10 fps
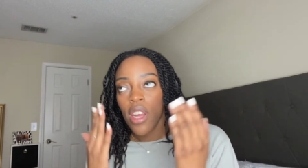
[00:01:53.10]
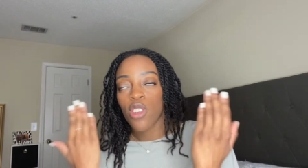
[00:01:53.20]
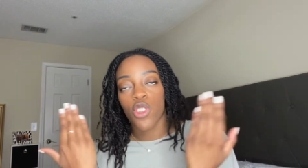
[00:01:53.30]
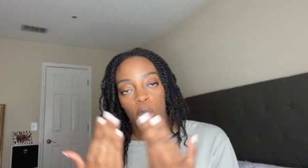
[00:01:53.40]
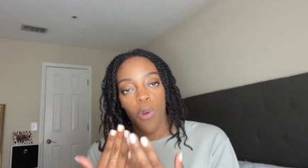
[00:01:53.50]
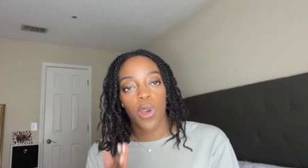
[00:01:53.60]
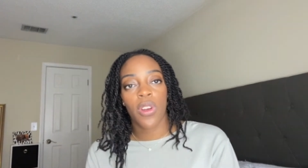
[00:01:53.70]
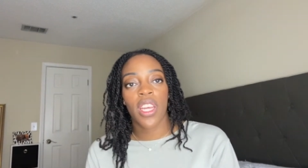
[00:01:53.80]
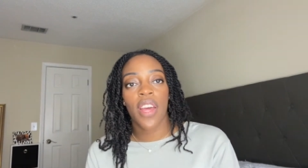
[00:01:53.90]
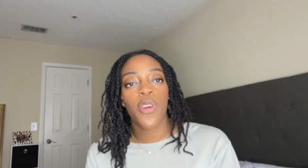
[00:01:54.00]
don't go
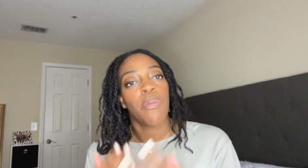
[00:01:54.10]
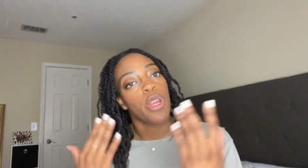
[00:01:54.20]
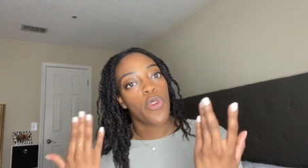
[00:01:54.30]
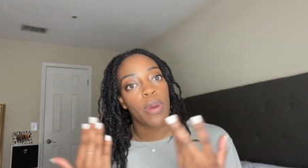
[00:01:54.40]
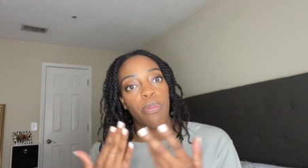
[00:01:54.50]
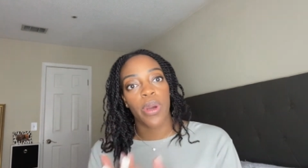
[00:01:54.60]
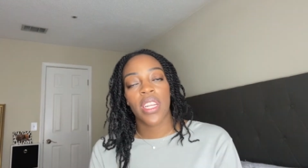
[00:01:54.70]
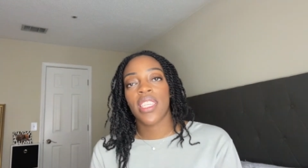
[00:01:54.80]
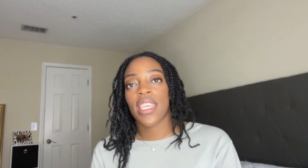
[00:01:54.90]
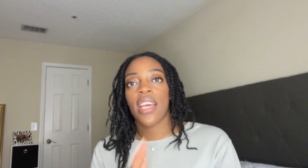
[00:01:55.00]
together, but you can put it
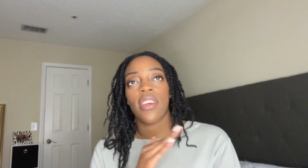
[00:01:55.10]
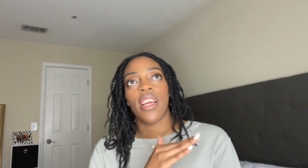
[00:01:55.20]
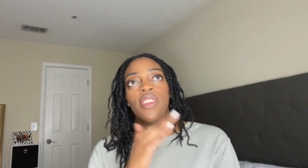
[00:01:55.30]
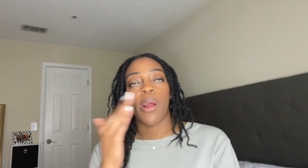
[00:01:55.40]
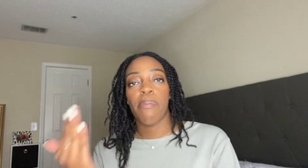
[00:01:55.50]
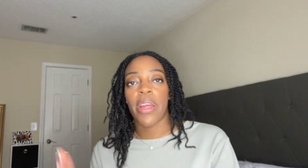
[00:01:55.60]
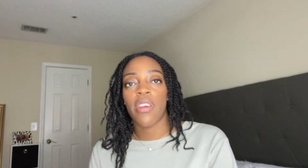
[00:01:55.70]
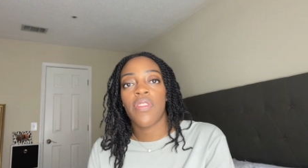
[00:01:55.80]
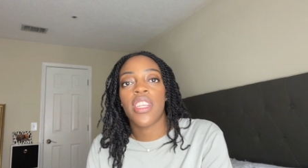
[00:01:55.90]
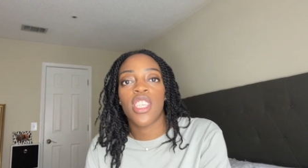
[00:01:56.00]
together and there are
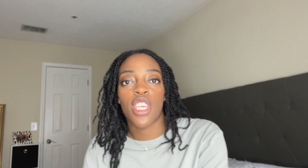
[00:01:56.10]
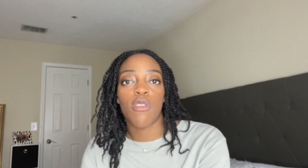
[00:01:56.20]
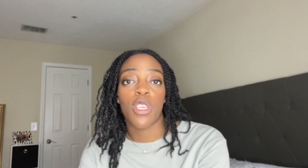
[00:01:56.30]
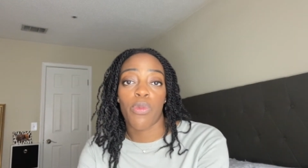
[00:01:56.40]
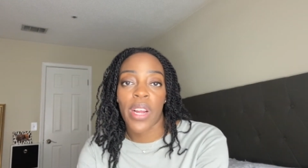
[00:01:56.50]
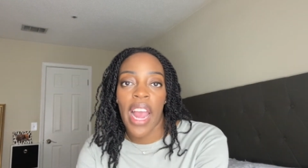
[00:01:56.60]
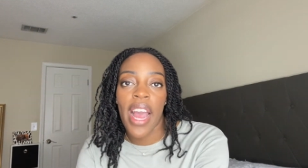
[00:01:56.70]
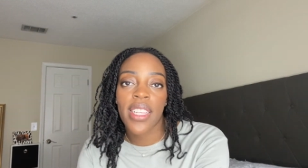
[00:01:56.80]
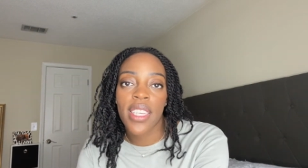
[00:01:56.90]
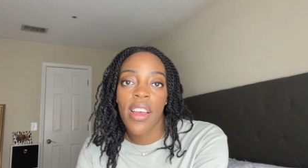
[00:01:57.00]
benefits to using
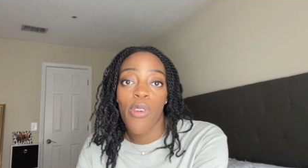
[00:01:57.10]
React,